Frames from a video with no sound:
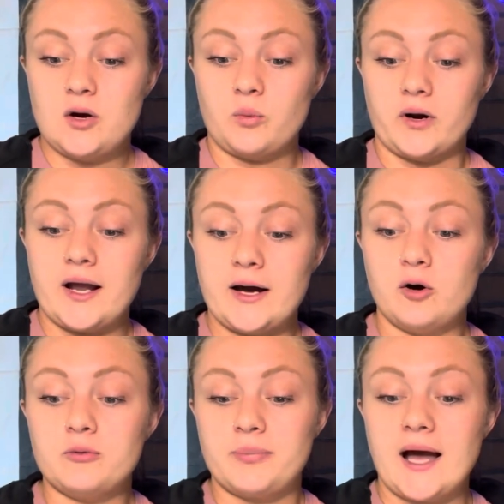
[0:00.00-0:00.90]
we're
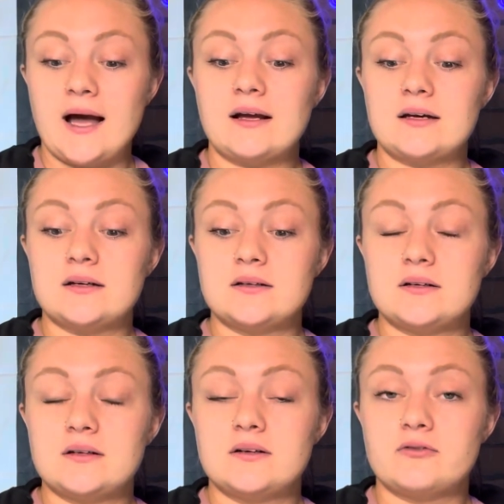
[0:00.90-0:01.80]
held back
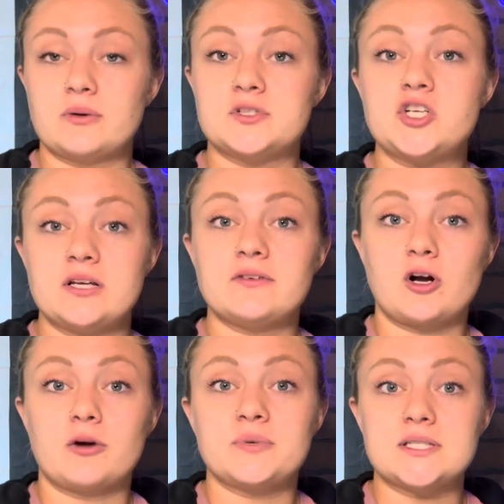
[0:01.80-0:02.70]
from achieving
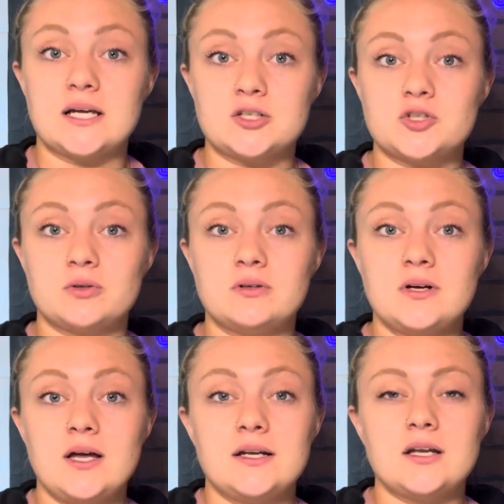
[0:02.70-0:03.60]
our potential,
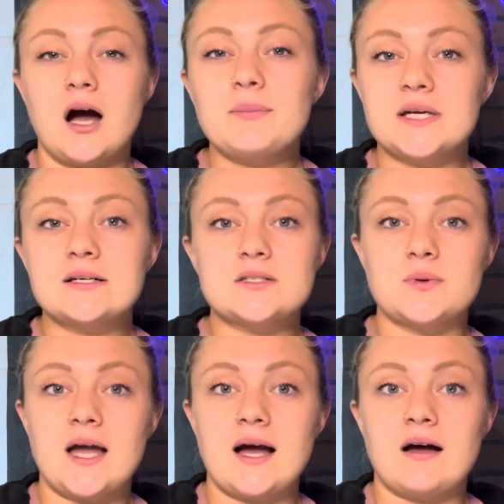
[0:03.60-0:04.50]
not because
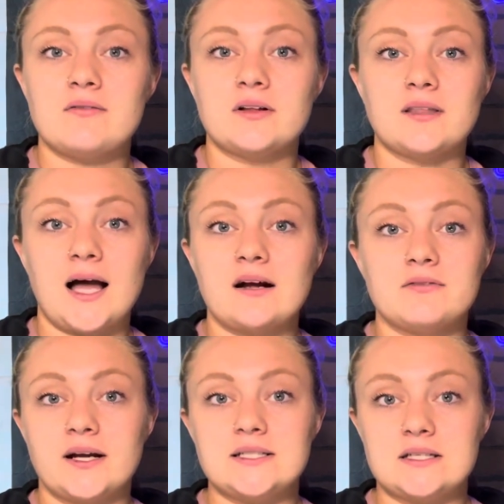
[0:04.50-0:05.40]
we have a lack of
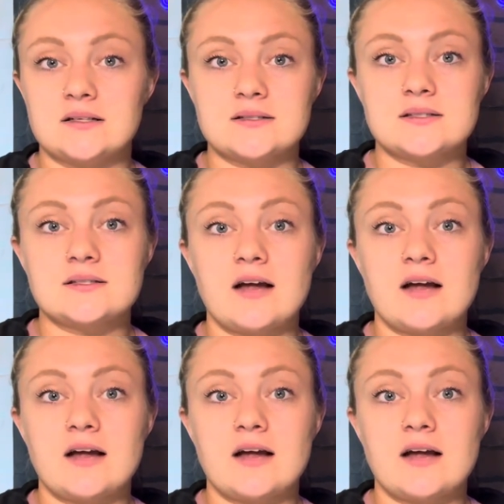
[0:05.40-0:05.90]
ideas.